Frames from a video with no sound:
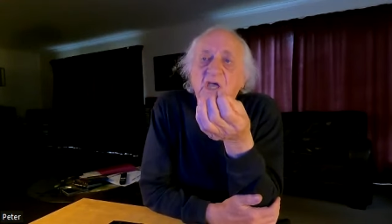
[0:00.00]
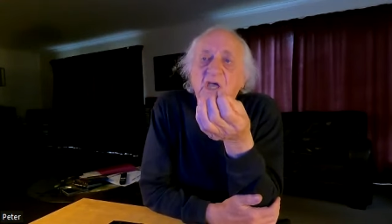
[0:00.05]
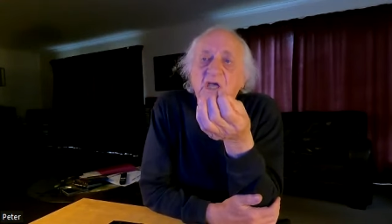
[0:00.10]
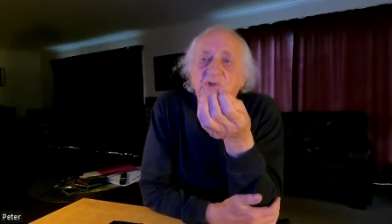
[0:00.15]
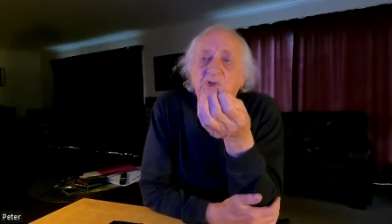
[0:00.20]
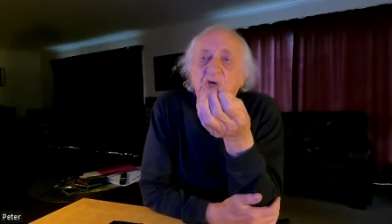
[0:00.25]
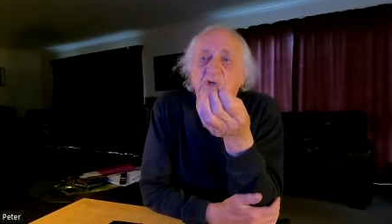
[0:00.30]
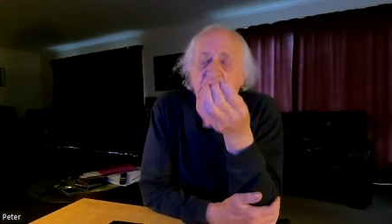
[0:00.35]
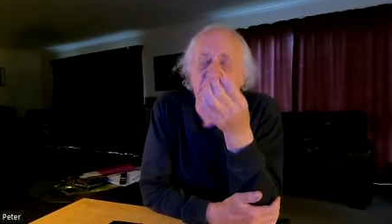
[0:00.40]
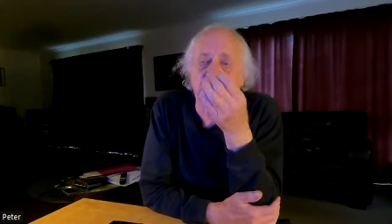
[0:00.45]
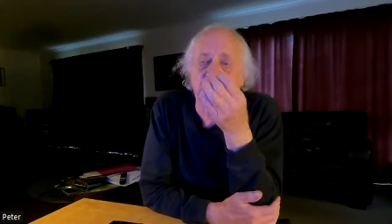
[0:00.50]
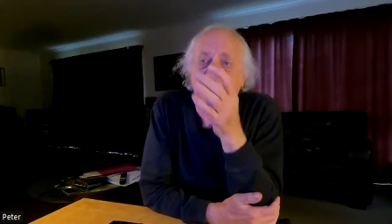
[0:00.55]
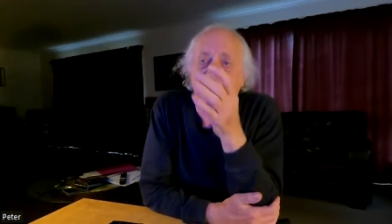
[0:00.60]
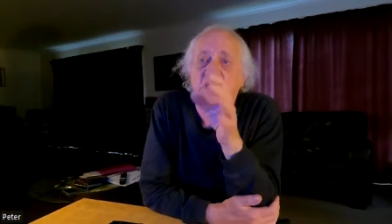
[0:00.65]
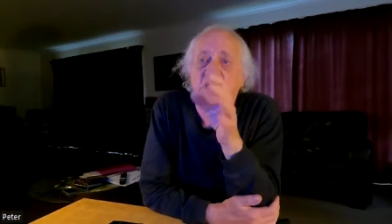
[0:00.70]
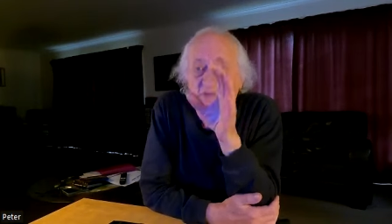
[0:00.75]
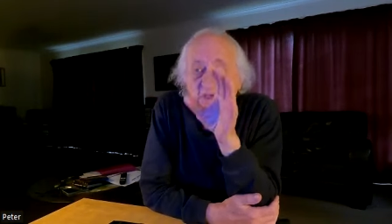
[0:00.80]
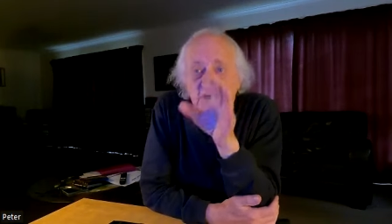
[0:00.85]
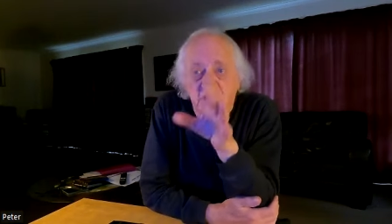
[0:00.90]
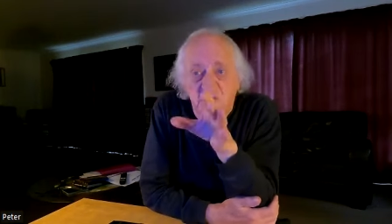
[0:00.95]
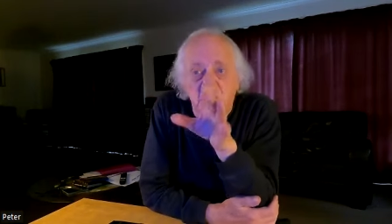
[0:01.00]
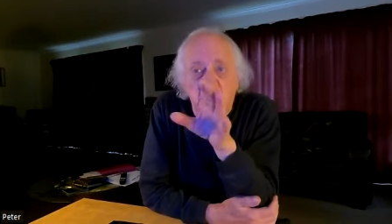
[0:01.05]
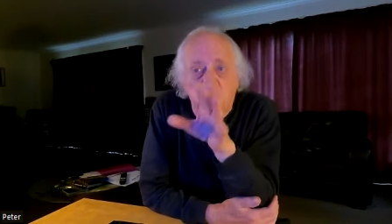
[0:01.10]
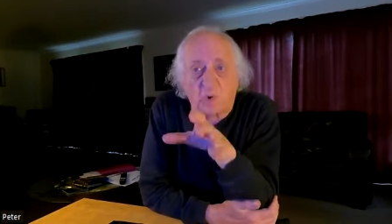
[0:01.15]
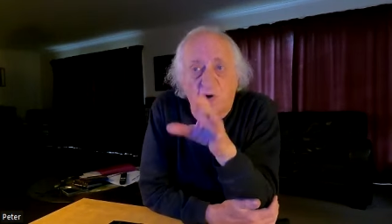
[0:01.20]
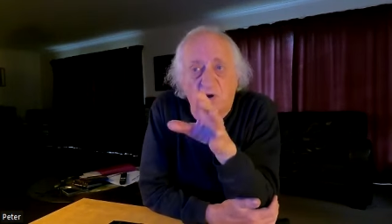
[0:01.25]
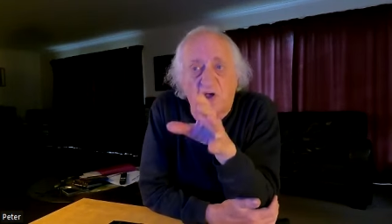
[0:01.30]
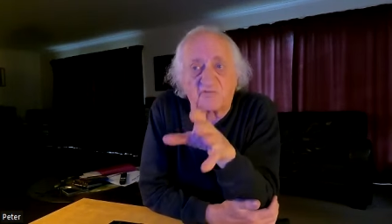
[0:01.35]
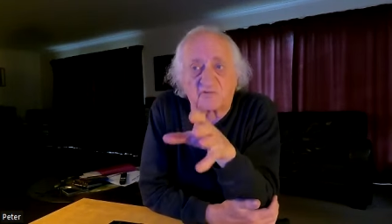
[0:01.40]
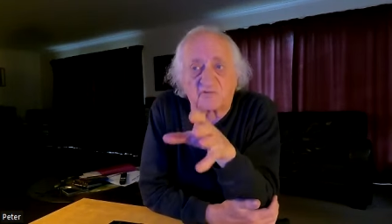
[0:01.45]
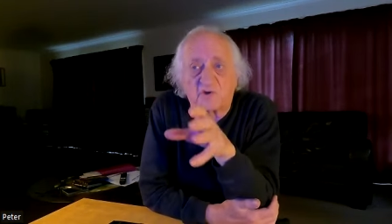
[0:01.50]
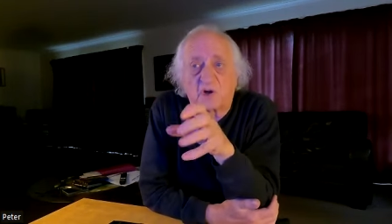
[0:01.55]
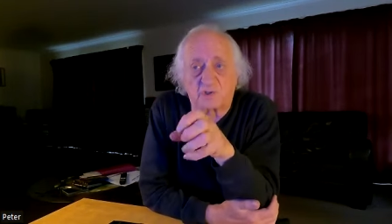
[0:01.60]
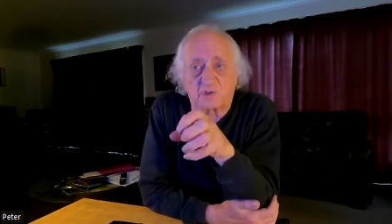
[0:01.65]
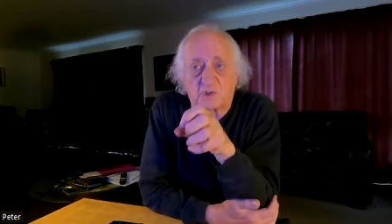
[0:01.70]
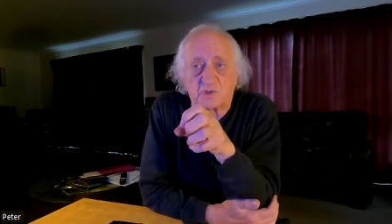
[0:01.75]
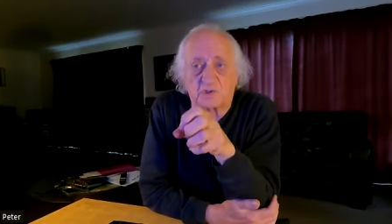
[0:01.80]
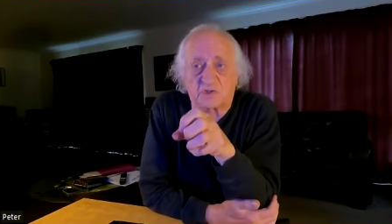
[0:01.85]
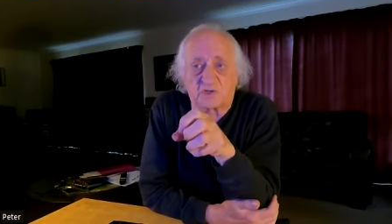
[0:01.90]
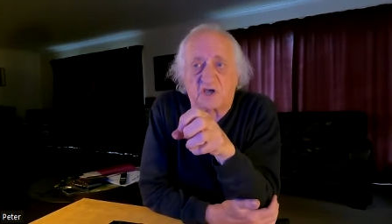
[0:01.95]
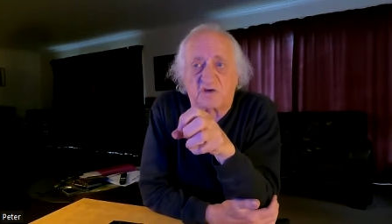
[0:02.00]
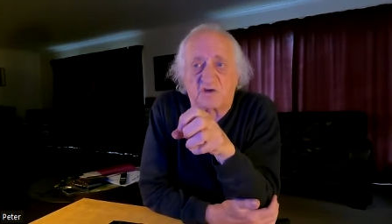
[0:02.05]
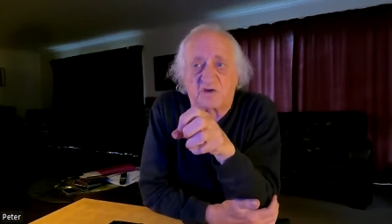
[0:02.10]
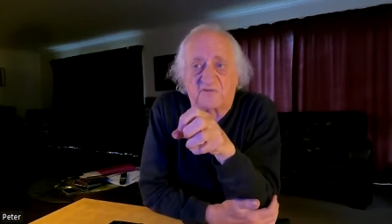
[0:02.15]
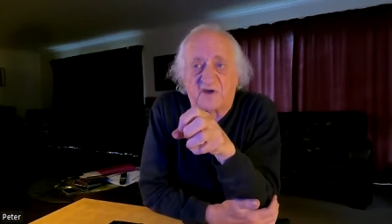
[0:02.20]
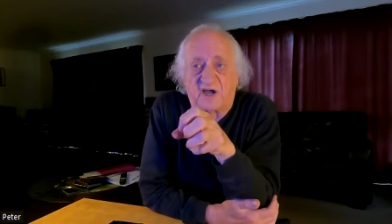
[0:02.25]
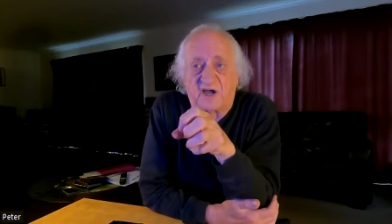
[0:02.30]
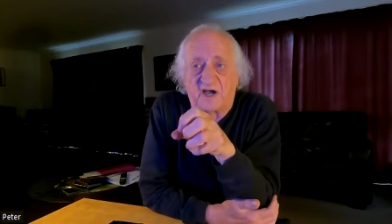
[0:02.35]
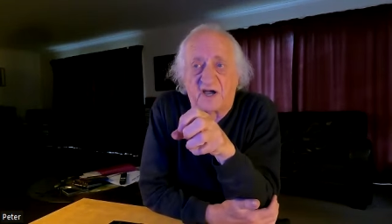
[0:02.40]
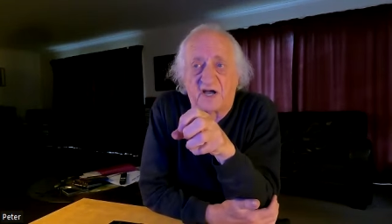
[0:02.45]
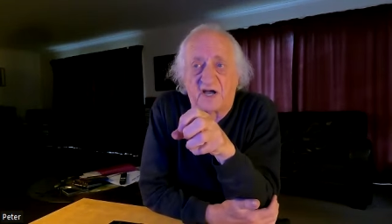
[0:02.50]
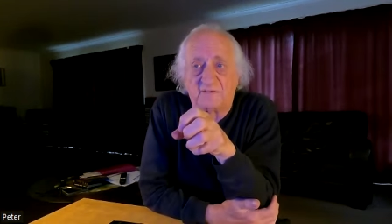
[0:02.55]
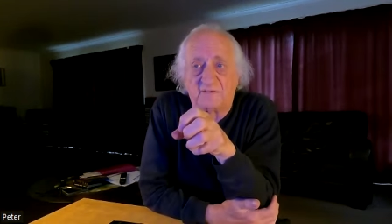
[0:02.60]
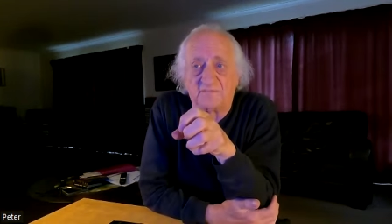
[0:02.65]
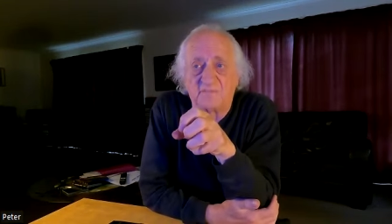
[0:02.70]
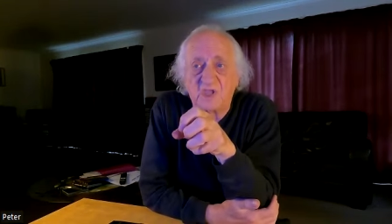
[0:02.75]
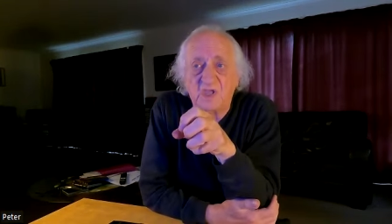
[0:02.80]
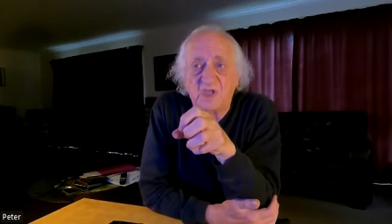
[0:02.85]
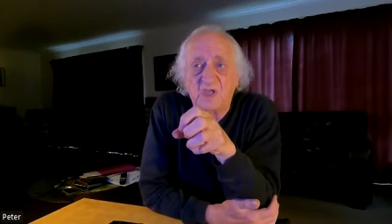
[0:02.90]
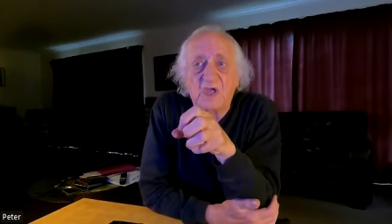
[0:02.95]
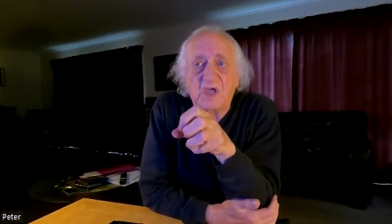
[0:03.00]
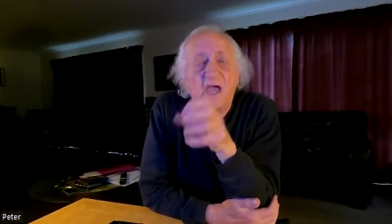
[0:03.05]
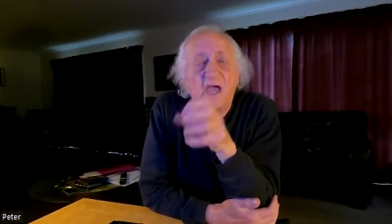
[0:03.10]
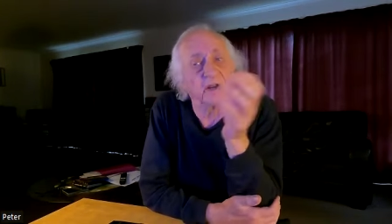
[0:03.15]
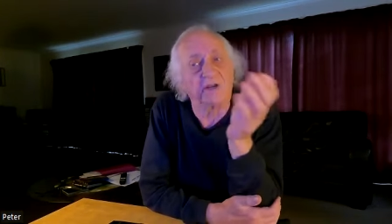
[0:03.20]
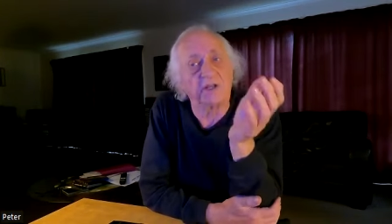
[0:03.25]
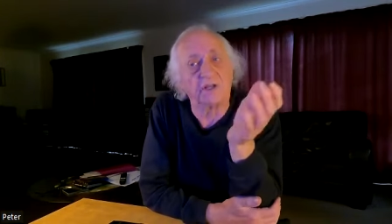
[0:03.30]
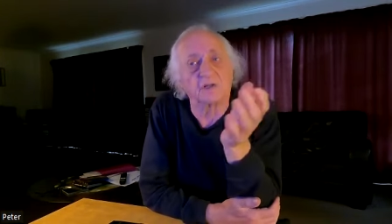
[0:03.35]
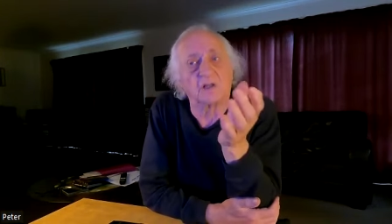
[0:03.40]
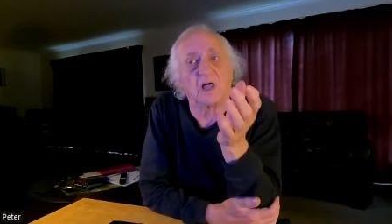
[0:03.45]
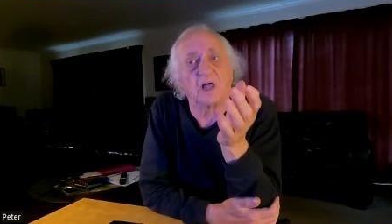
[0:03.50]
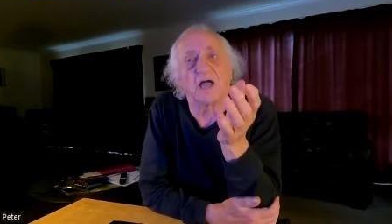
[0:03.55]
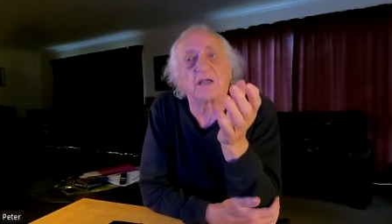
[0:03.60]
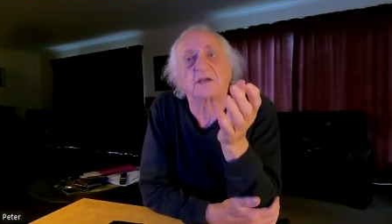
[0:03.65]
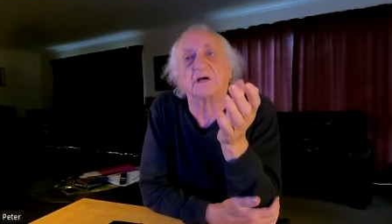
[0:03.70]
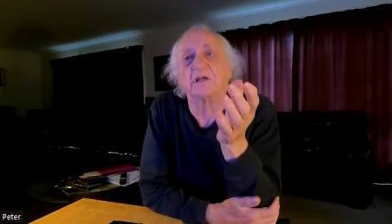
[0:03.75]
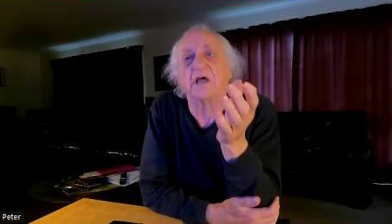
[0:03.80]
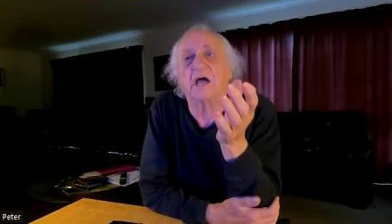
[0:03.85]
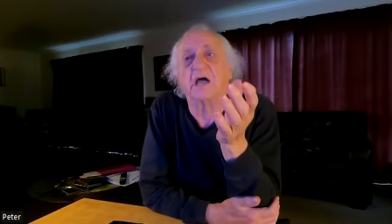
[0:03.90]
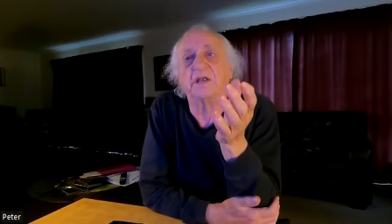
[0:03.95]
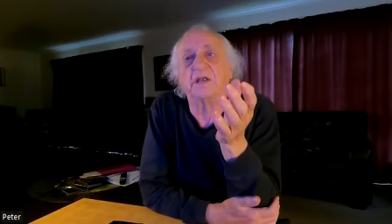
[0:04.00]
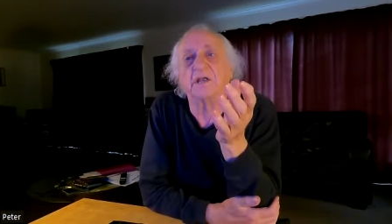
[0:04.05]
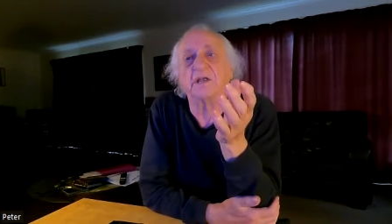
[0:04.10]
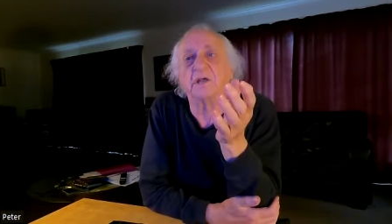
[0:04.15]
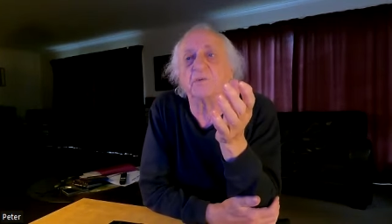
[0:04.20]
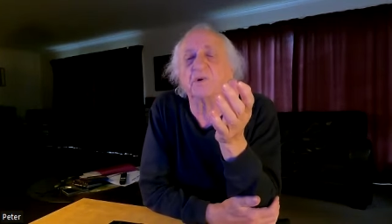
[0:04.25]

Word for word: just to say, This is what I've got to so far. How do you like it? And he was